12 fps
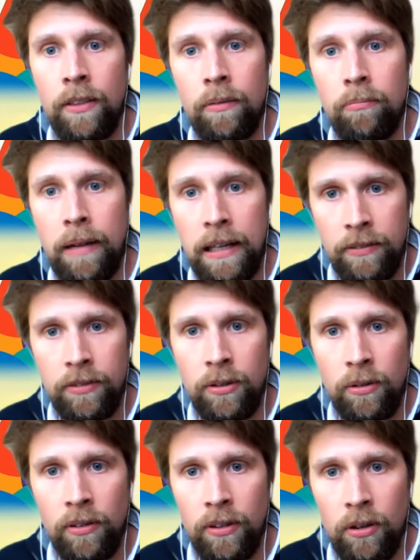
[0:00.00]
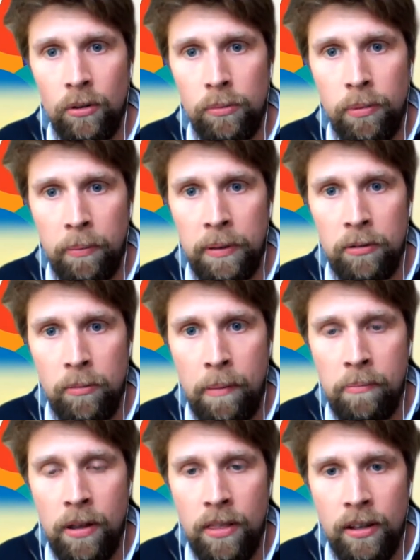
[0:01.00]
many of you on the call probably
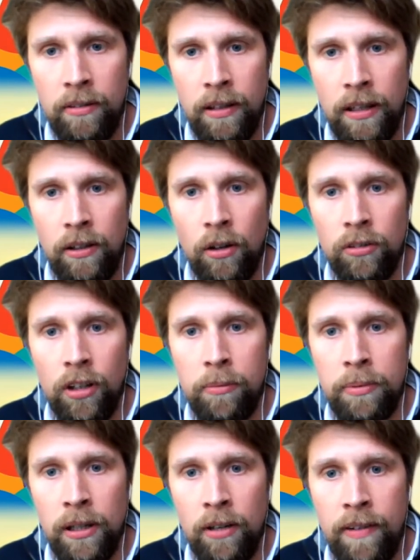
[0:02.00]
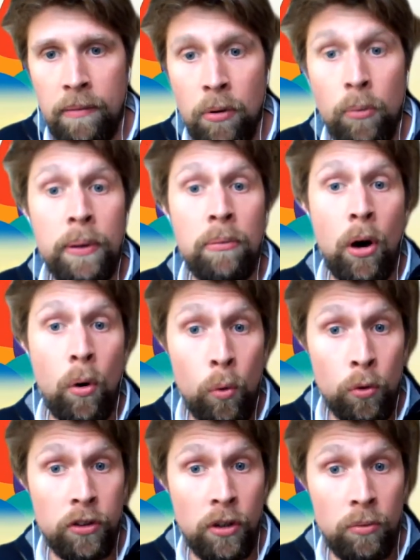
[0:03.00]
remember that in October and November we were
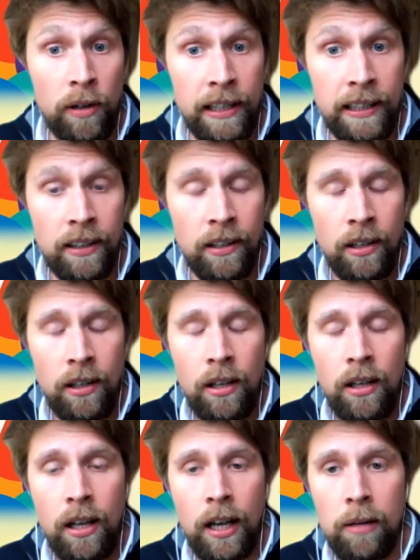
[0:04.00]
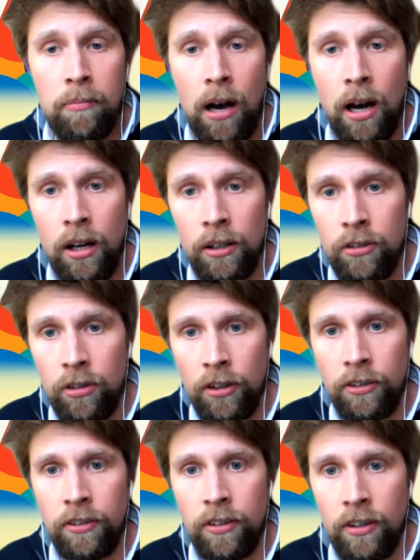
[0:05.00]
also running our
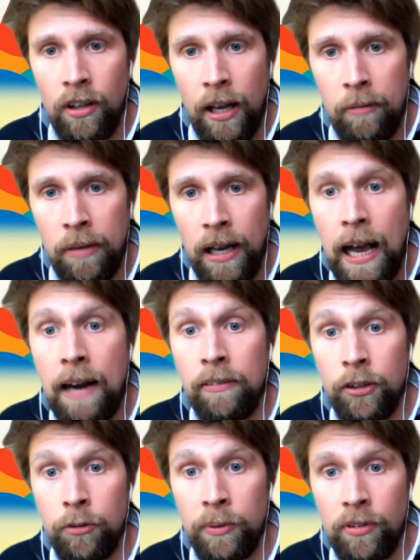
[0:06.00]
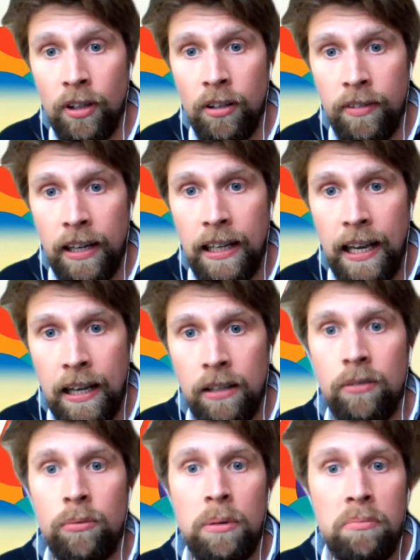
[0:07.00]
trust harassment survey,
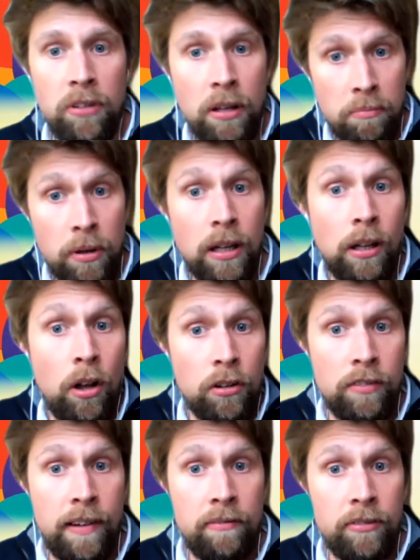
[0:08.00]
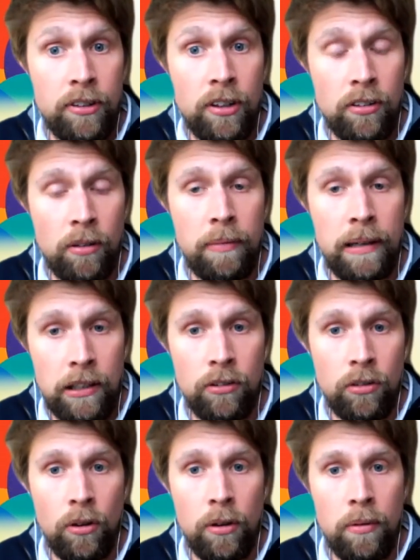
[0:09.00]
and we did put a lot of emphasis on making
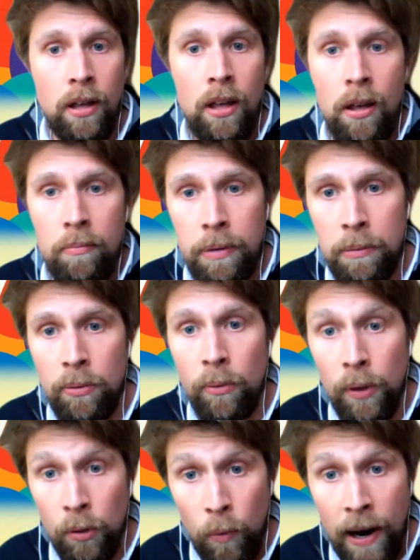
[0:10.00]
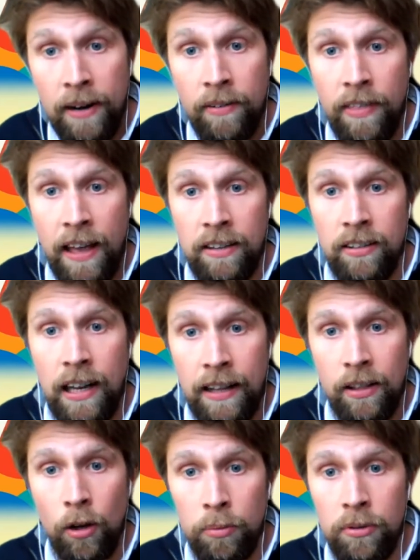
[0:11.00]
sure that people were aware of that and
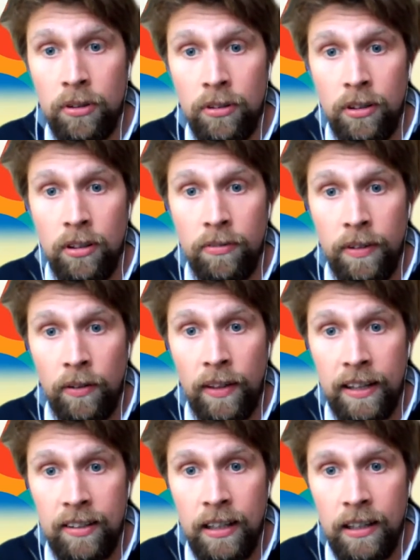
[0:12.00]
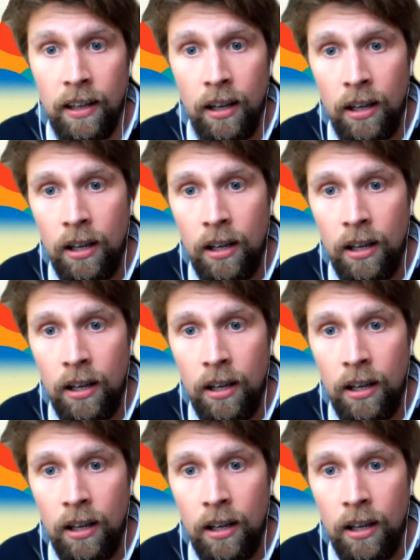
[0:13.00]
had the opportunity to fill that in.